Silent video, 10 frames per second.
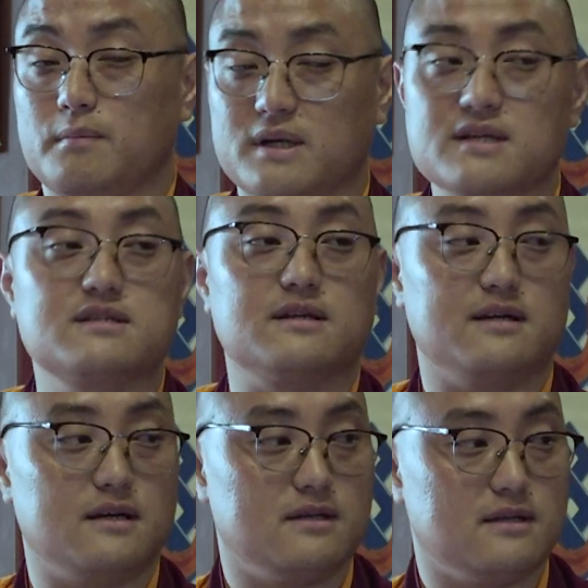Monastic
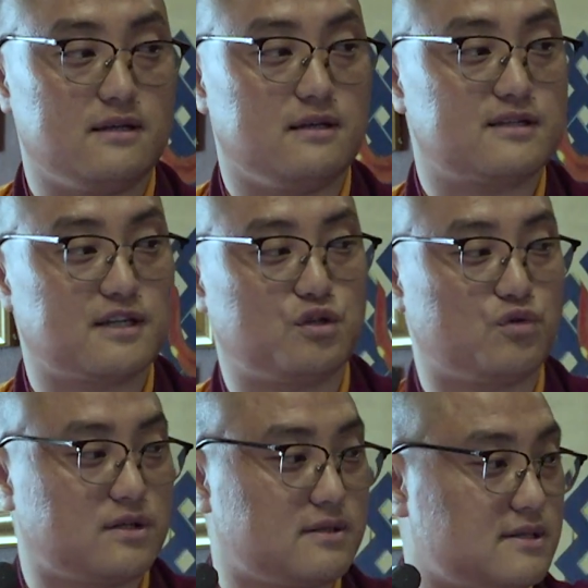
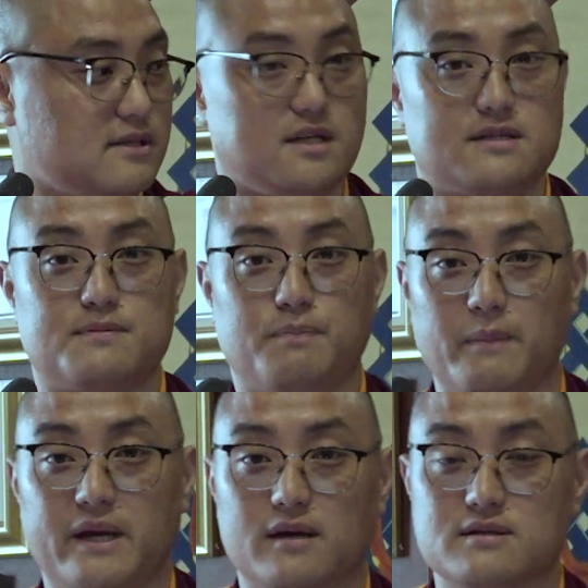institutions such as
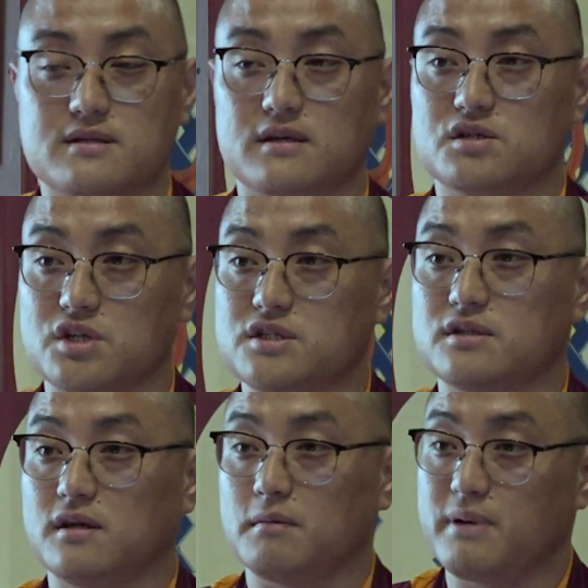Pema Yangtze,
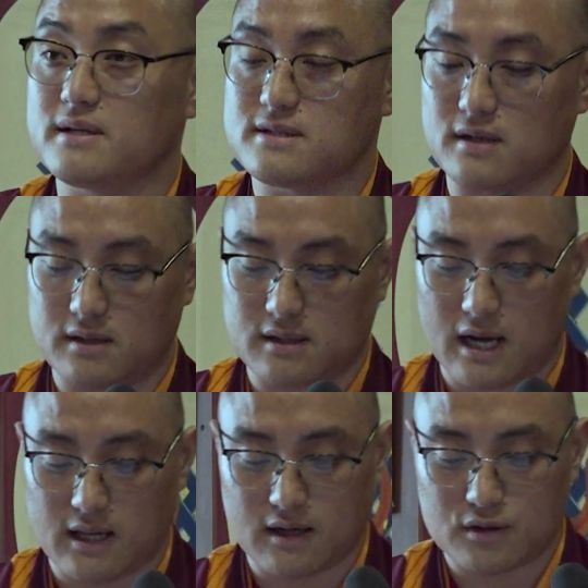Tashiding, Pensang,
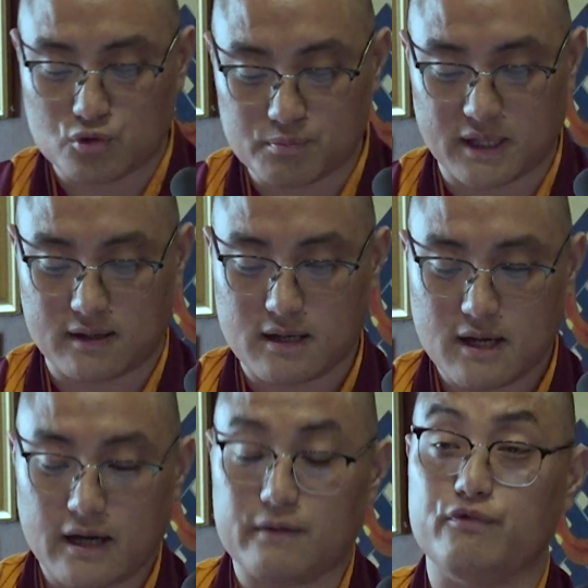Ralang, Rumtek,
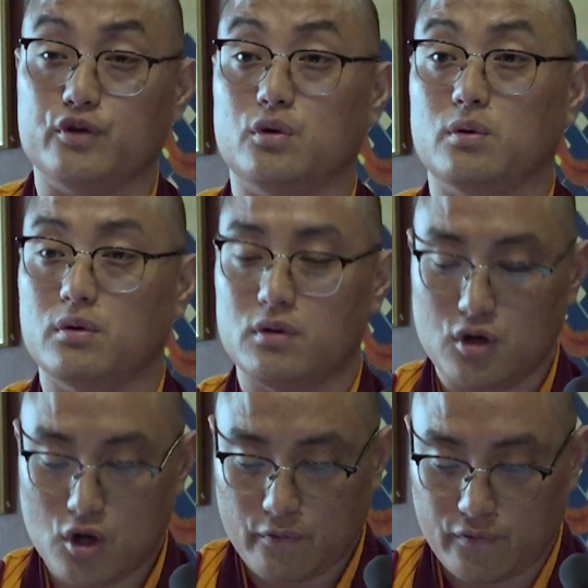and Fodong
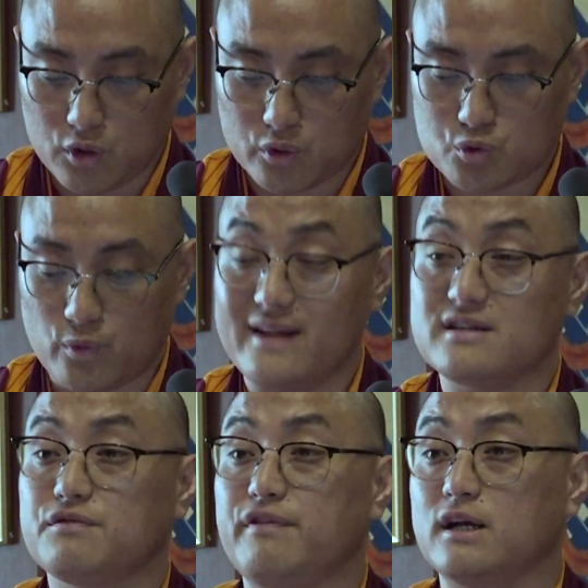followed
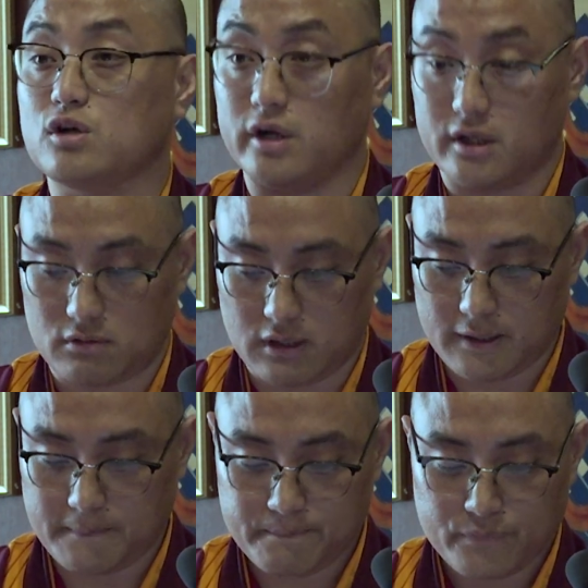well-defined
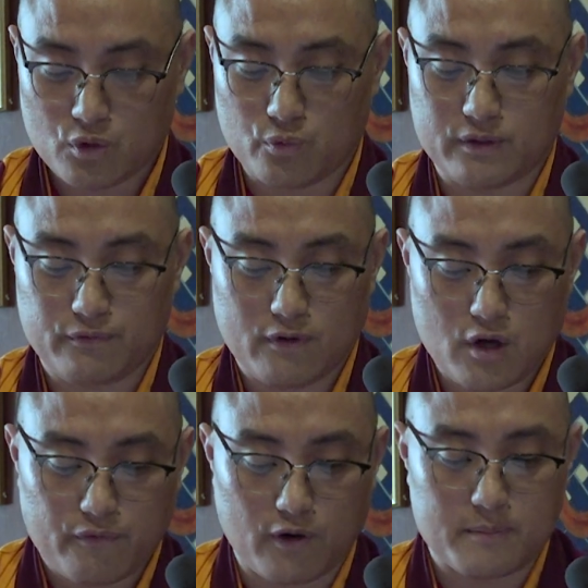curricula with
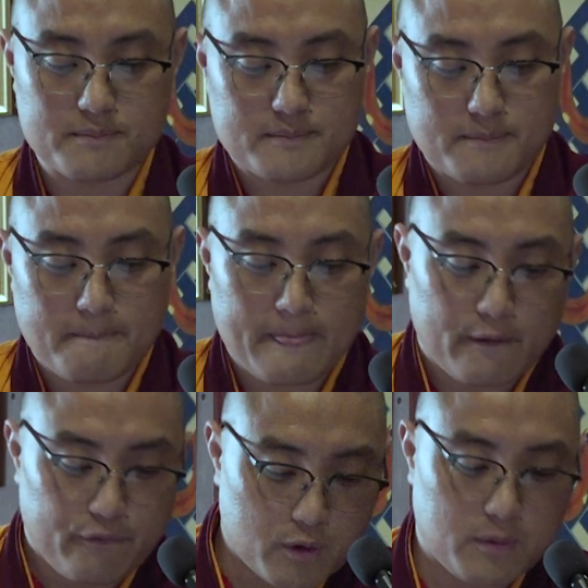
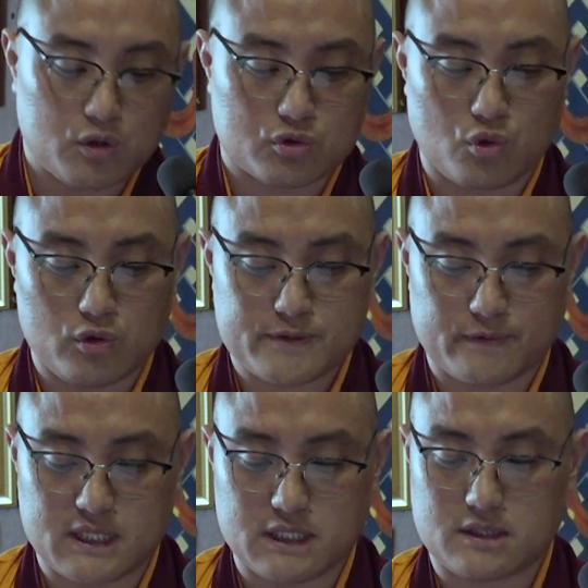formal roles
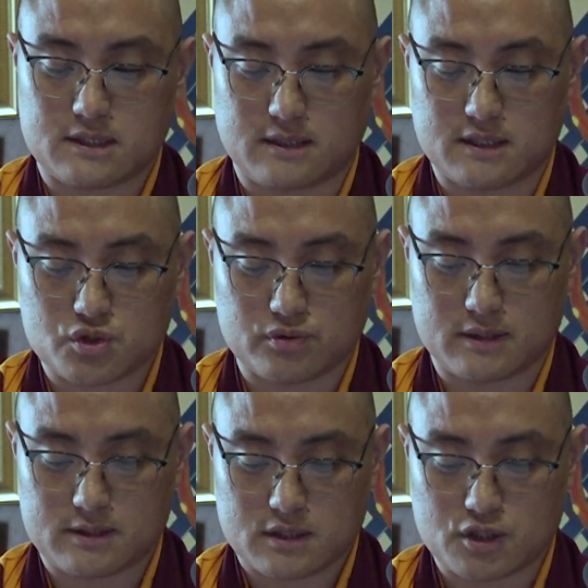for teachers and
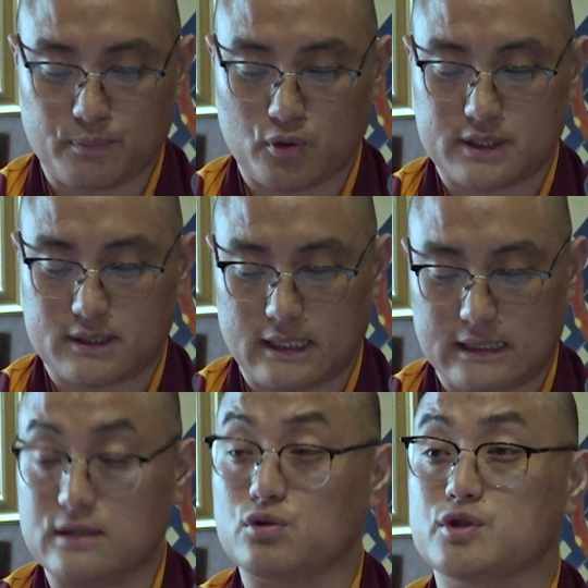students, supported and
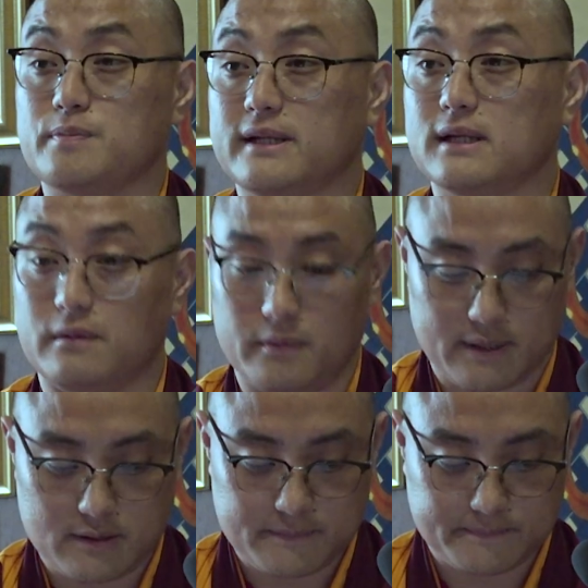endorsed by the government.